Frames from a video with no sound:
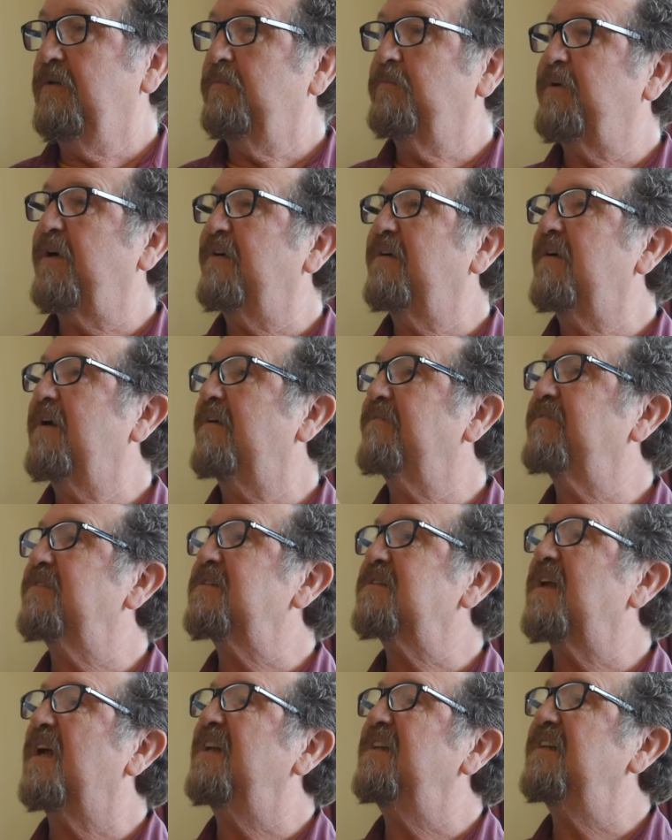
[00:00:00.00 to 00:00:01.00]

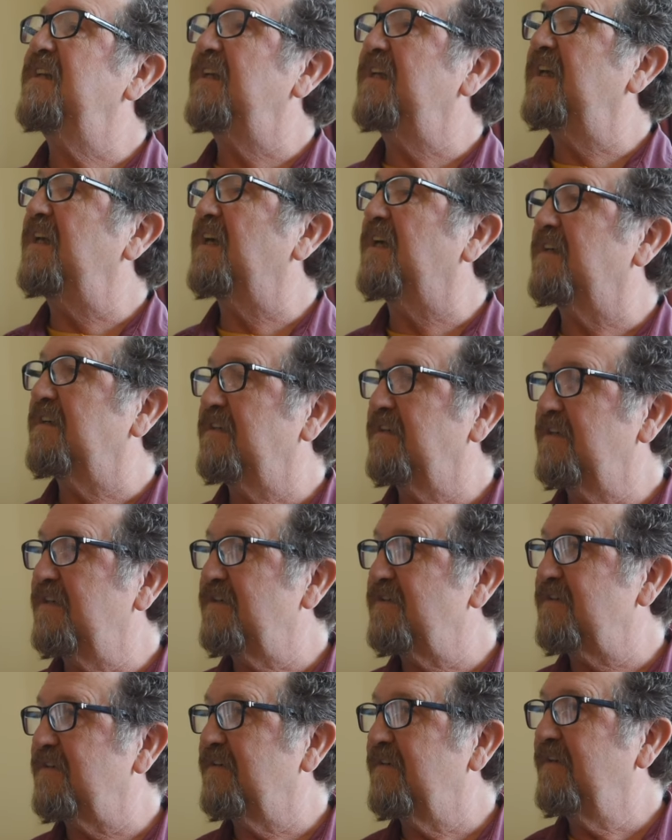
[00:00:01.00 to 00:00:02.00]
Pariyavastaniya
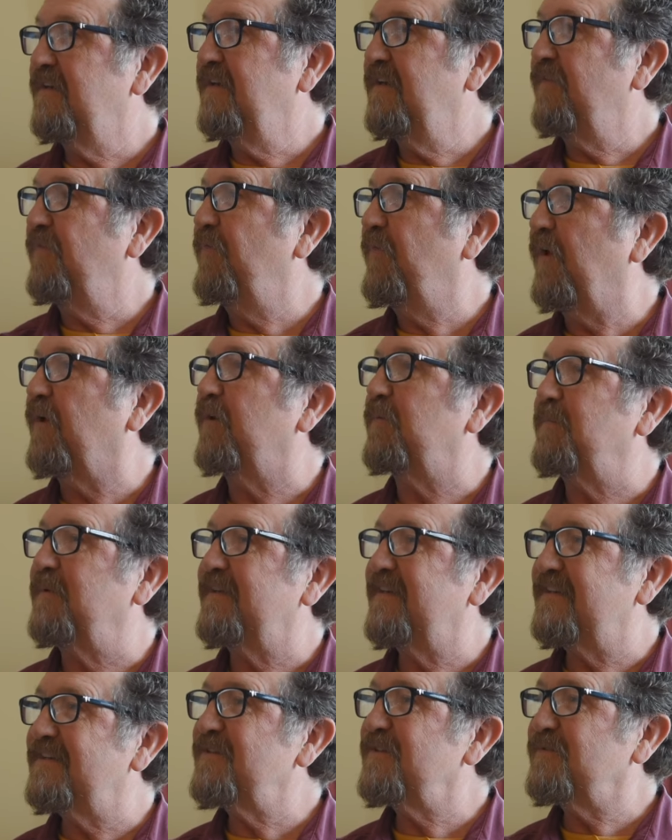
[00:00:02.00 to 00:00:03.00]
is a dharma.
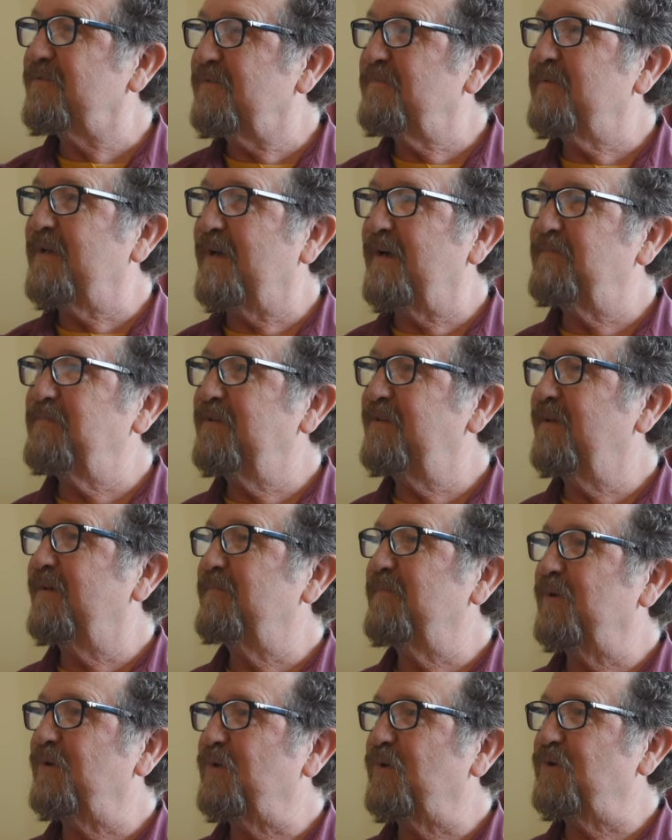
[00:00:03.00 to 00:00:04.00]
This is from the
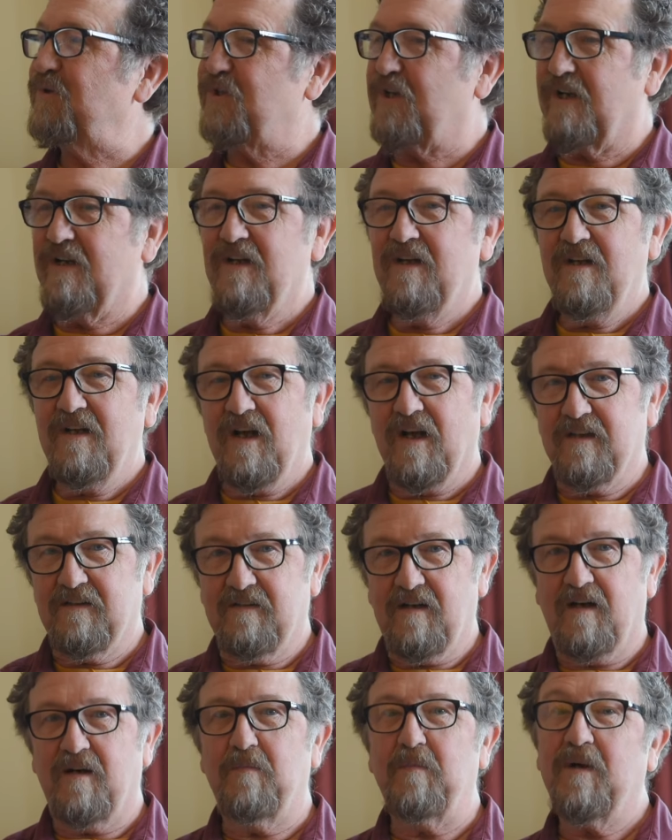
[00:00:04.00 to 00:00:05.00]
Abhidharma Kosha, a
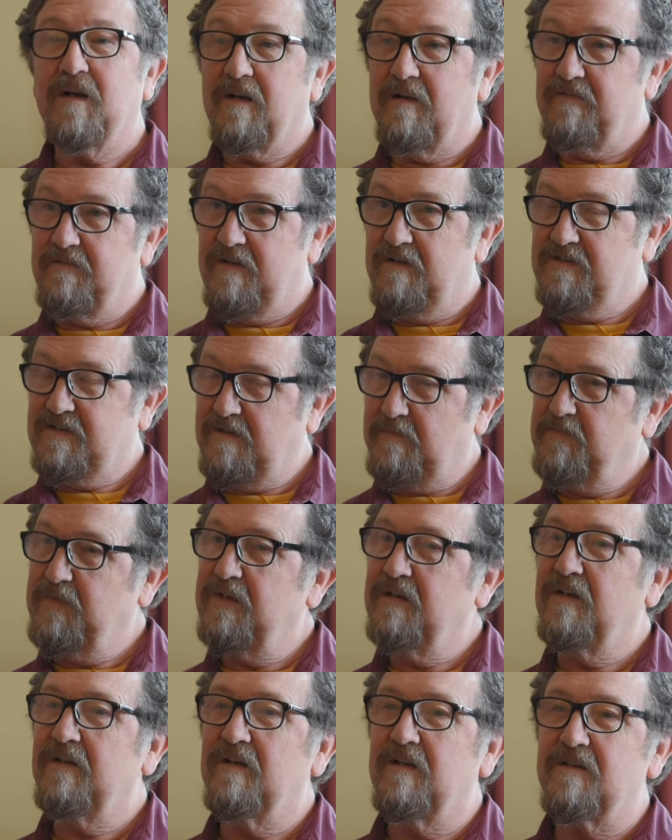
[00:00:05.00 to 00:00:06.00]
dharma of
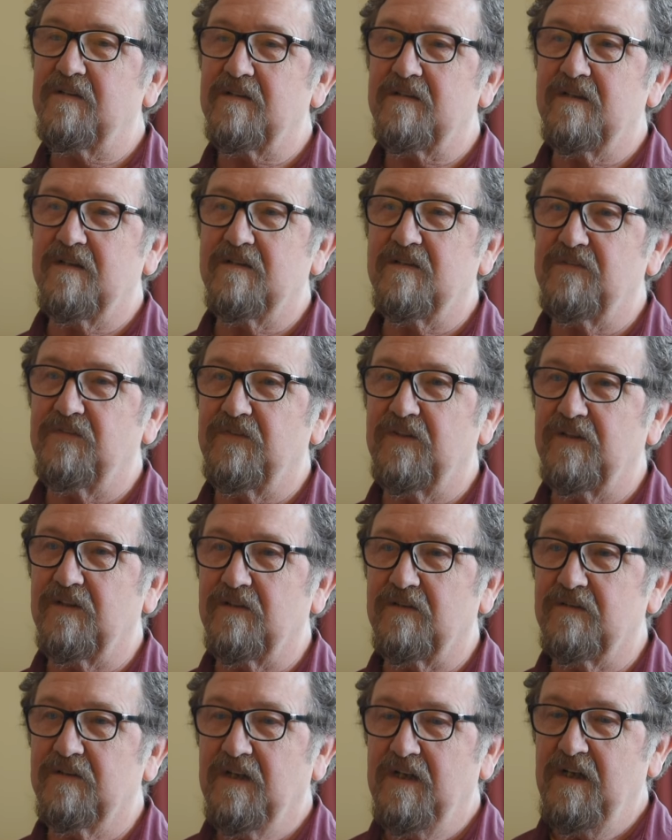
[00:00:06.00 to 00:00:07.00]
something in our sense
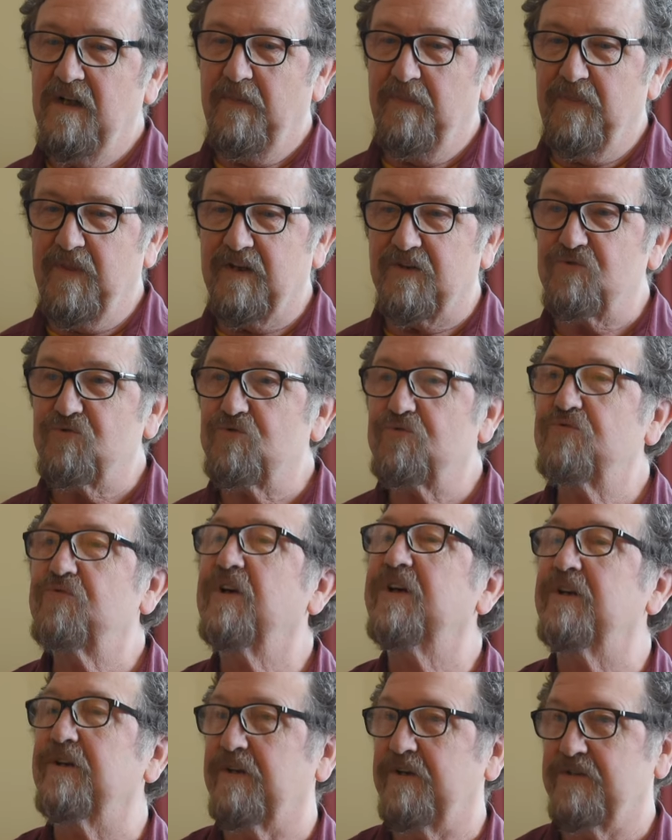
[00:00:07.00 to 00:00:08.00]
field that
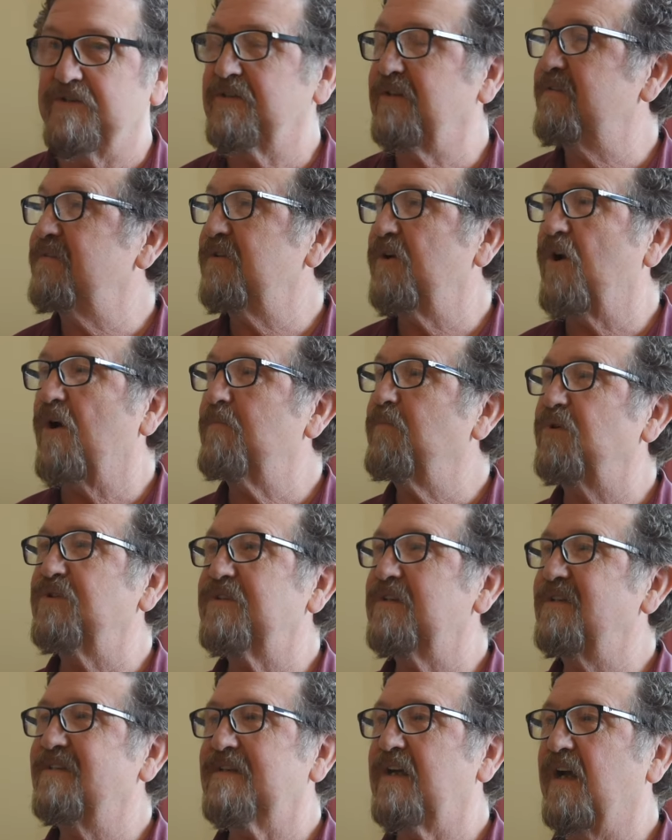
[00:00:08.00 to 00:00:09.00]
triggers. It's
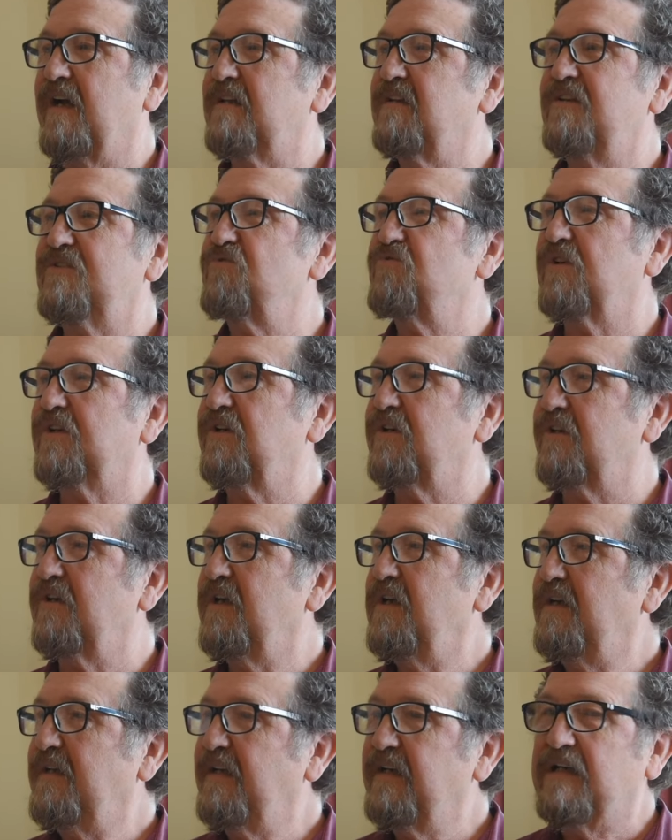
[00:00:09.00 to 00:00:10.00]
almost exactly triggered.
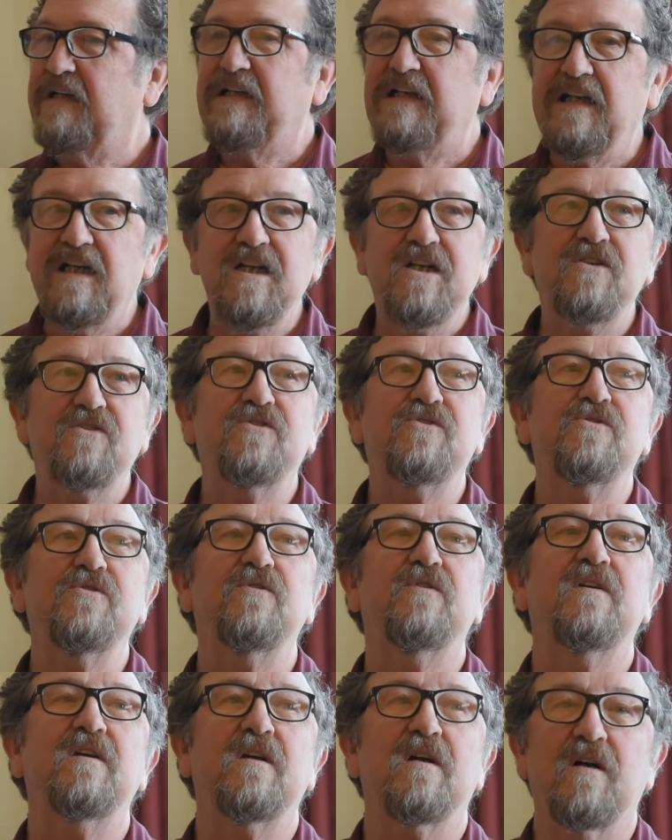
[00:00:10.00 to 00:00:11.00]
It leads to
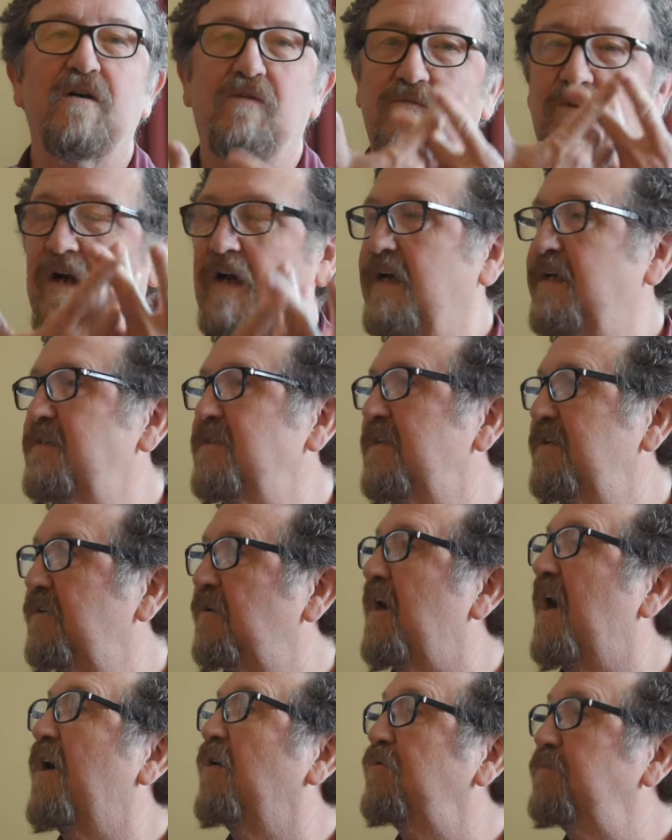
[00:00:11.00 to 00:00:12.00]
the arising or
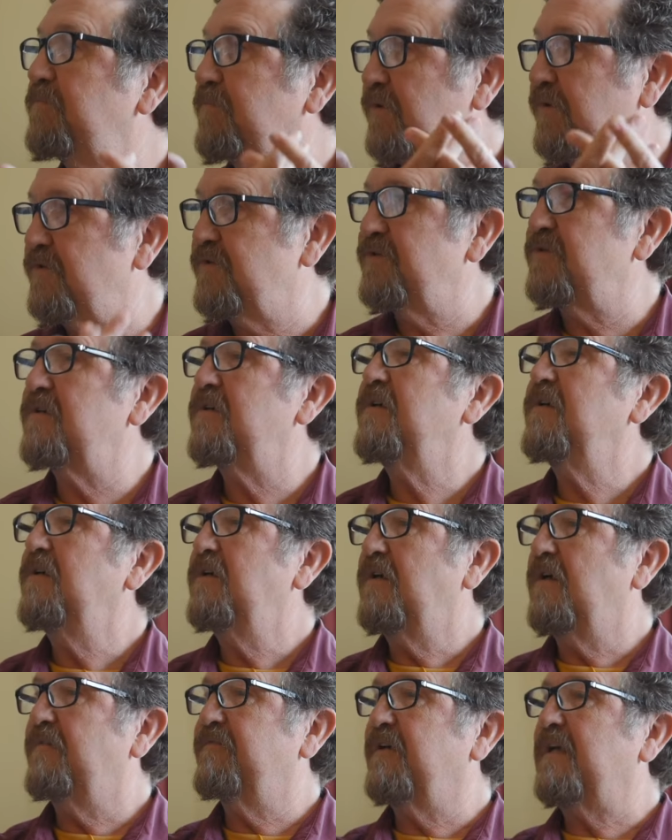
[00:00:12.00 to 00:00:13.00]
outburst
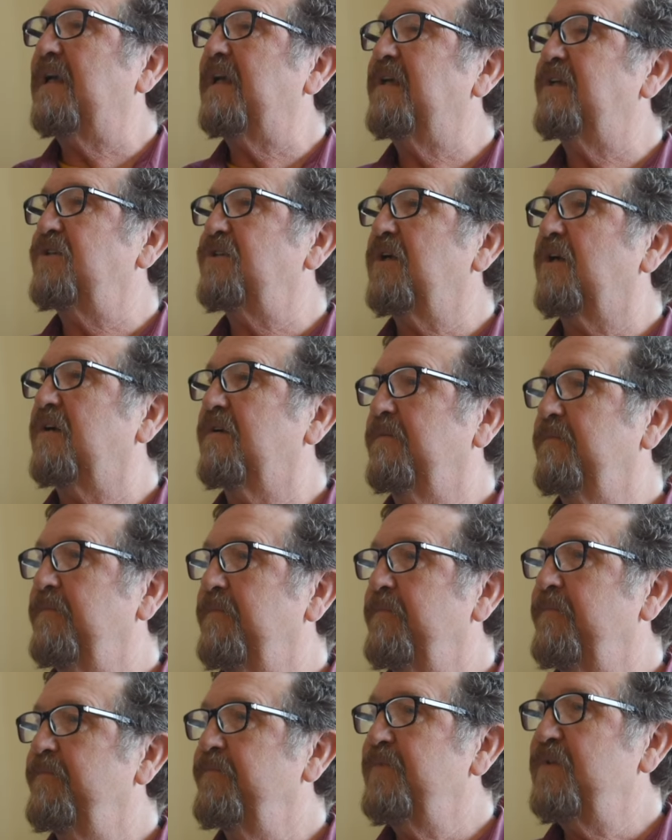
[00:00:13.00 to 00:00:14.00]
of a Kleśa.
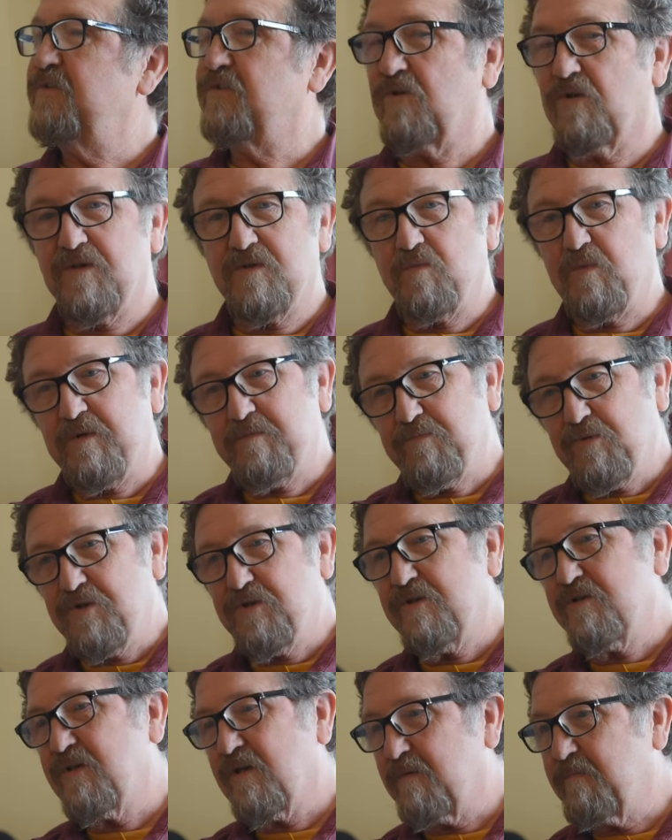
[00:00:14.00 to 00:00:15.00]
So it's what
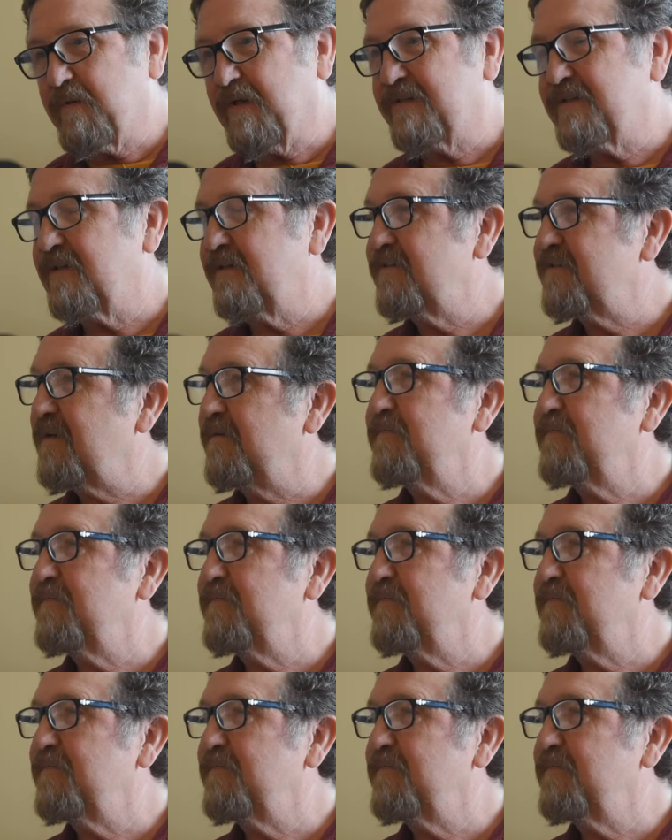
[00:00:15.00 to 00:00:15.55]
pushes our buttons.